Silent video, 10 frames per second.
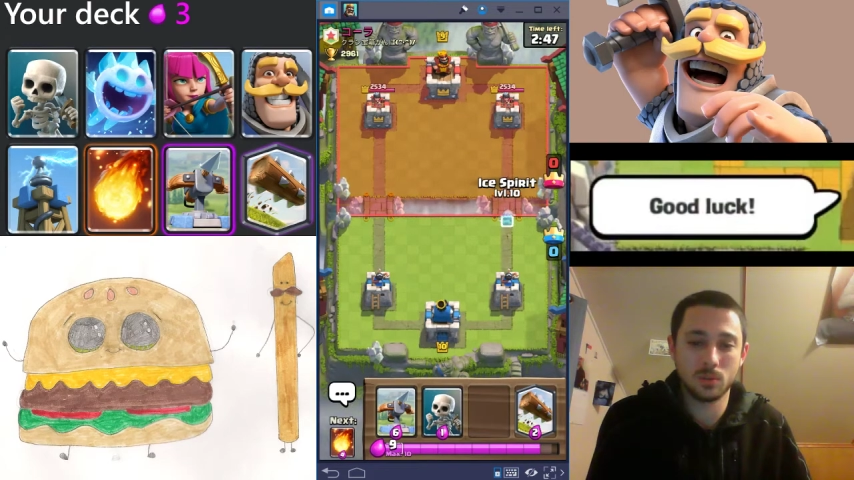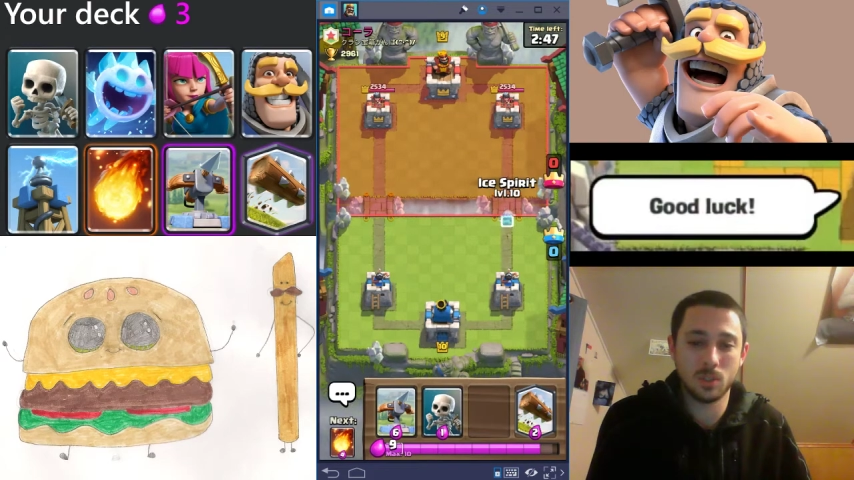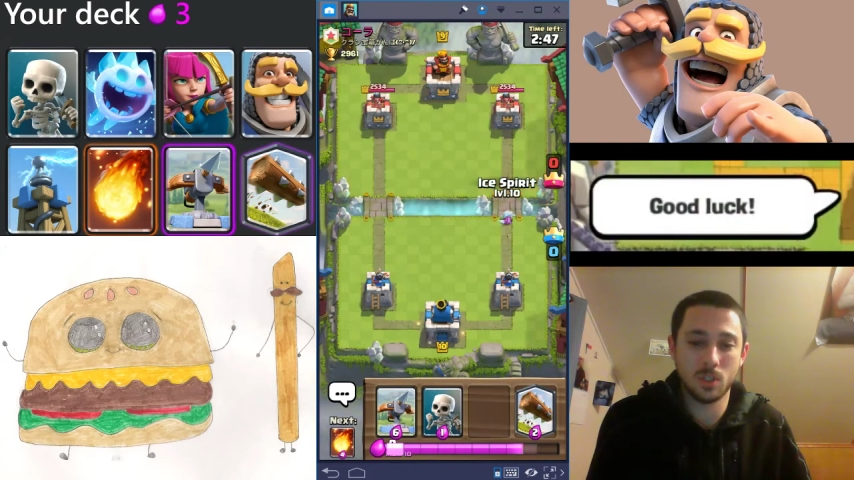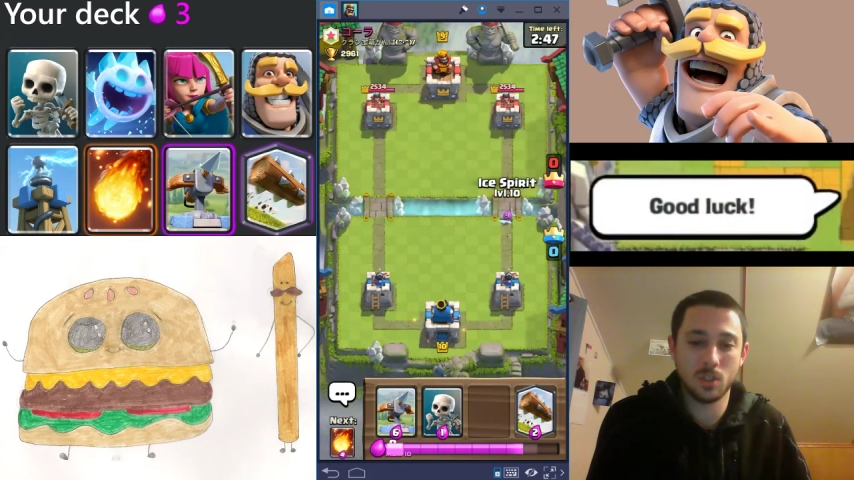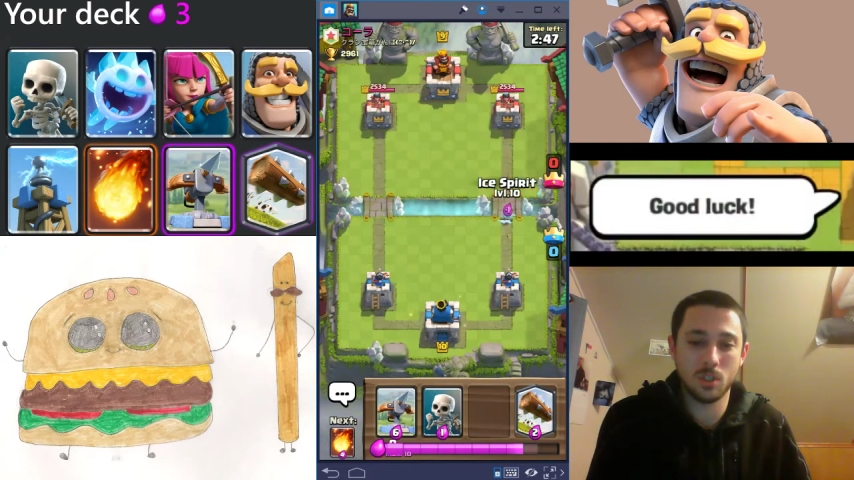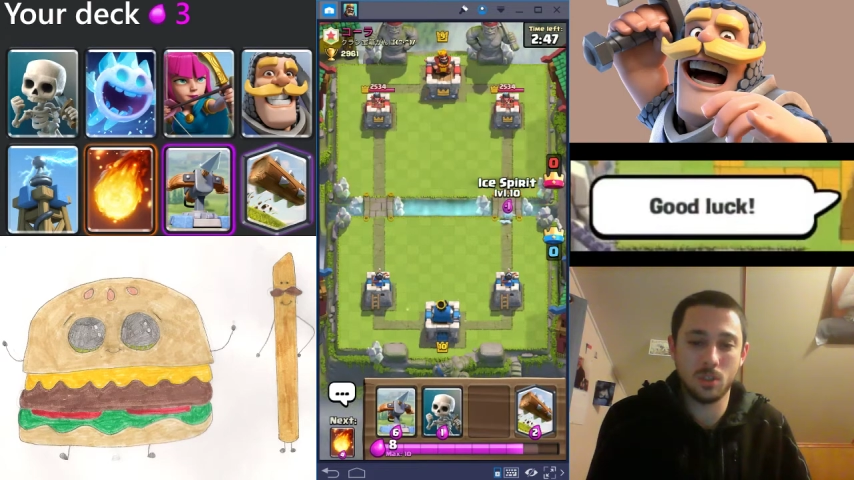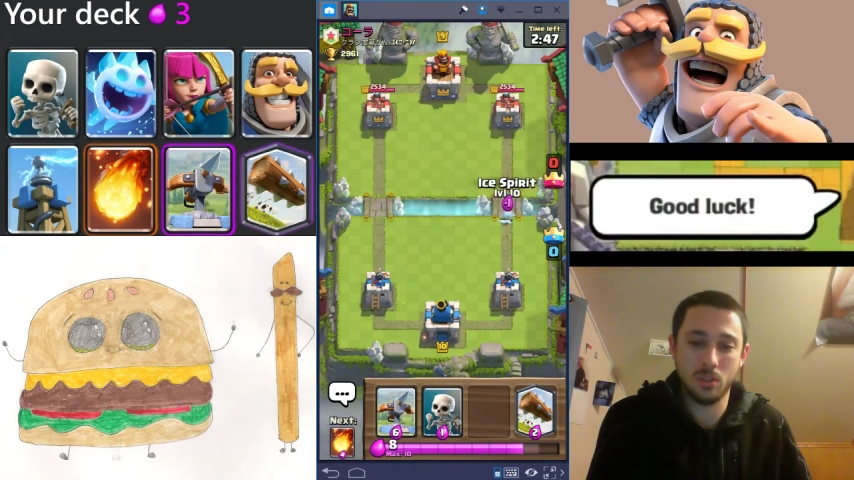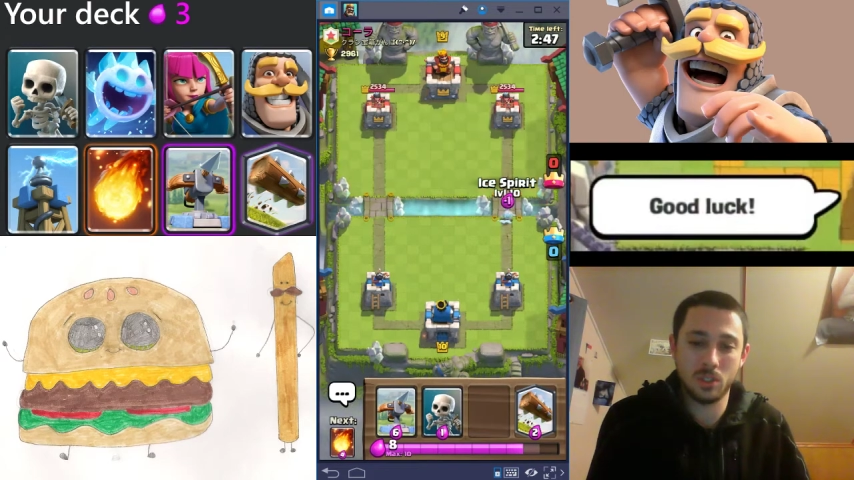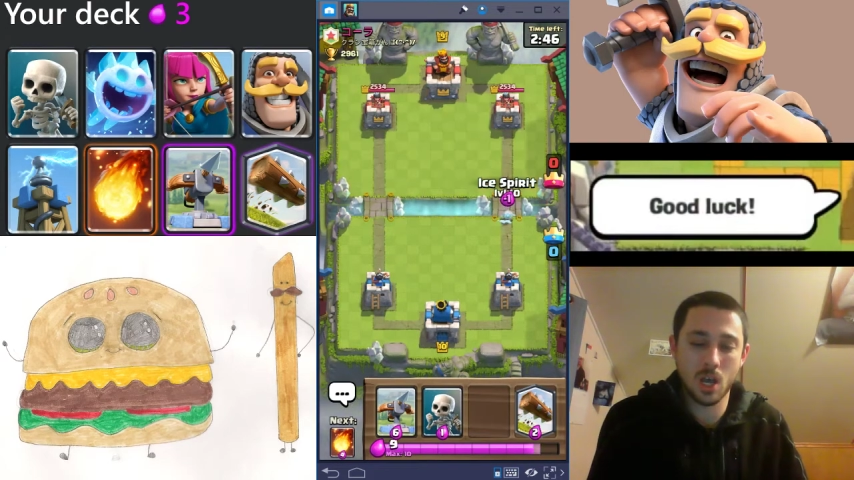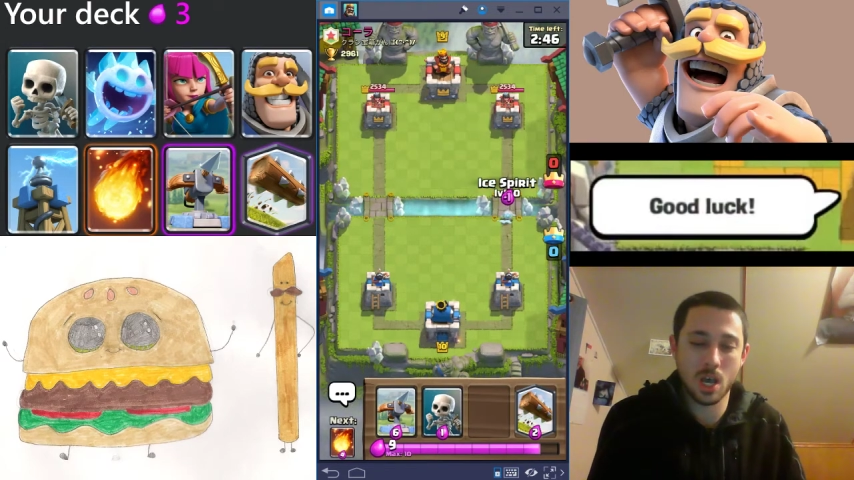
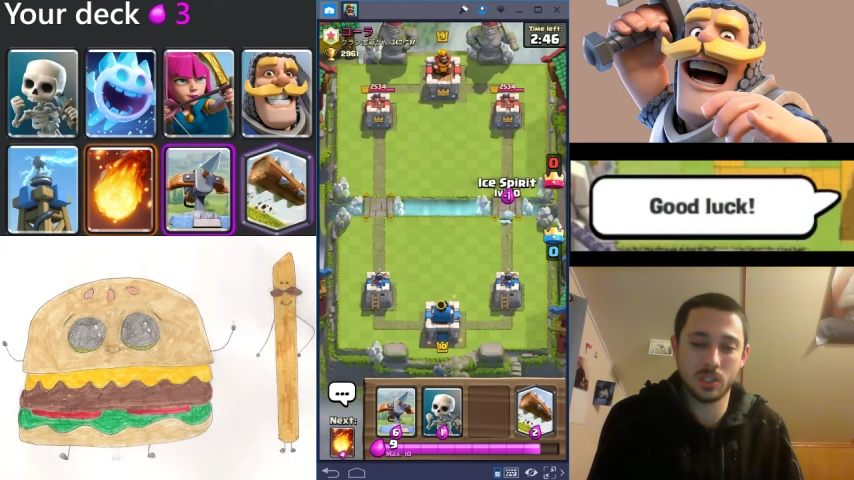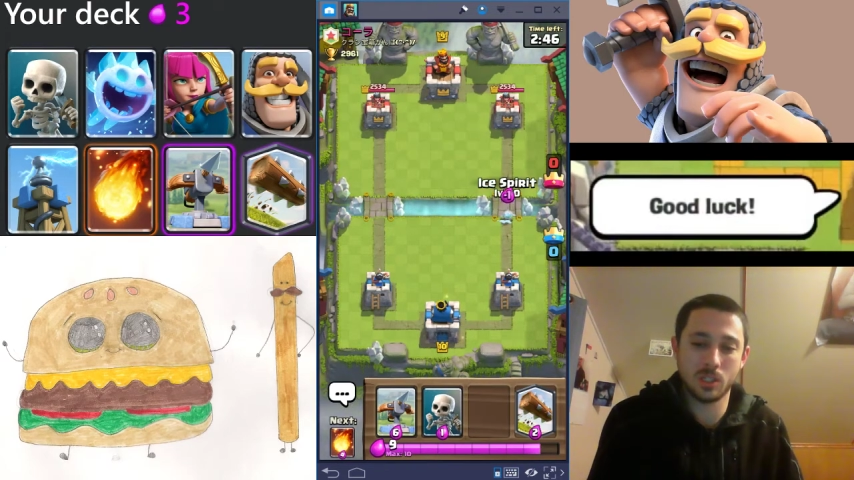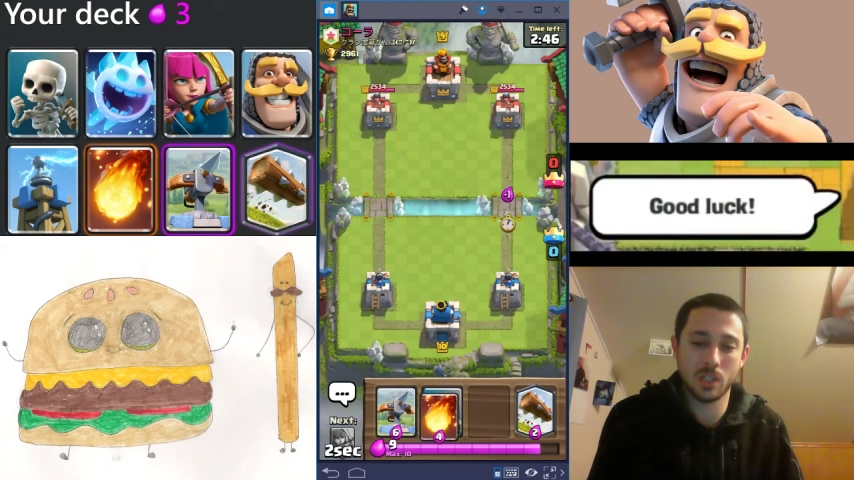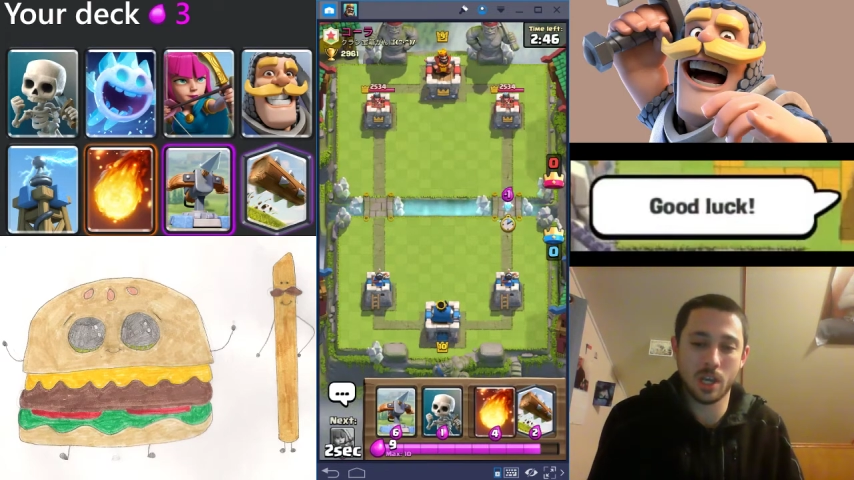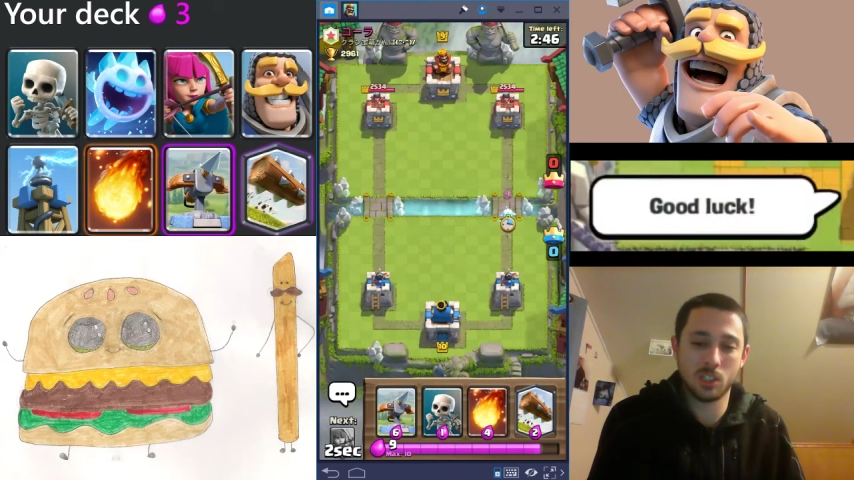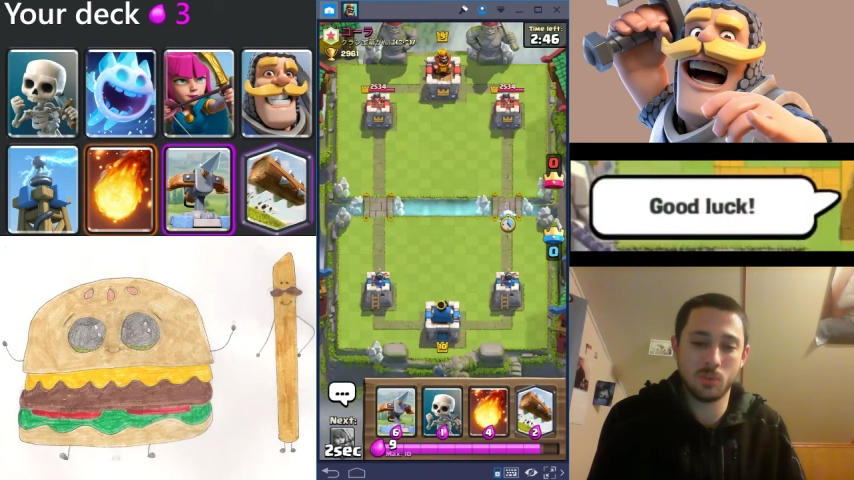I'll toss this Ice